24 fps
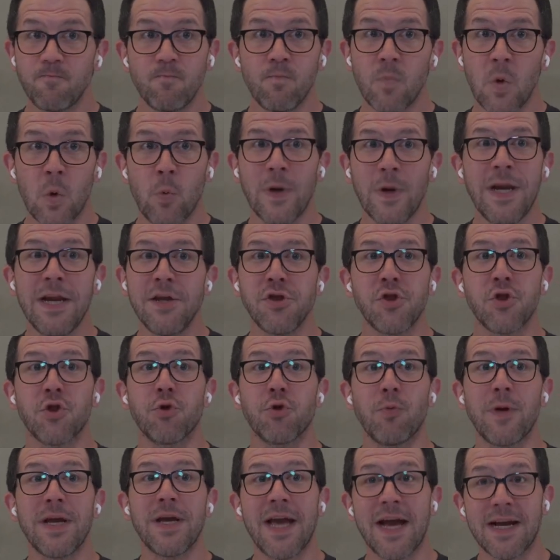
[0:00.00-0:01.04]
We didn't
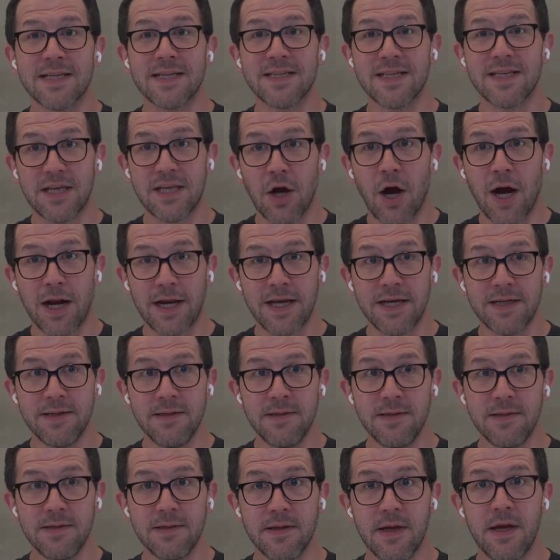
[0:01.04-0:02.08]
3x the
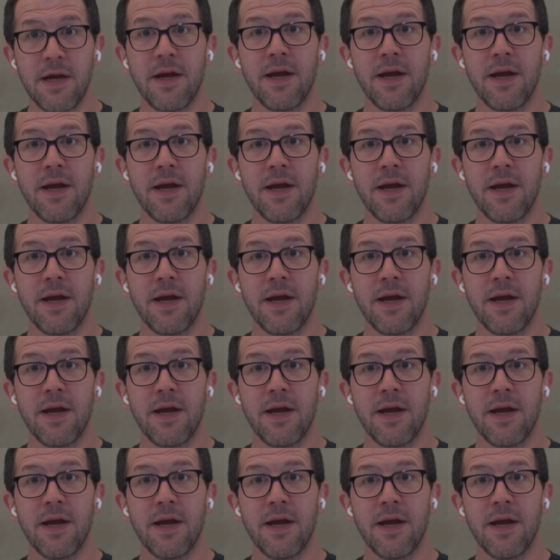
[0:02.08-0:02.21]
audience.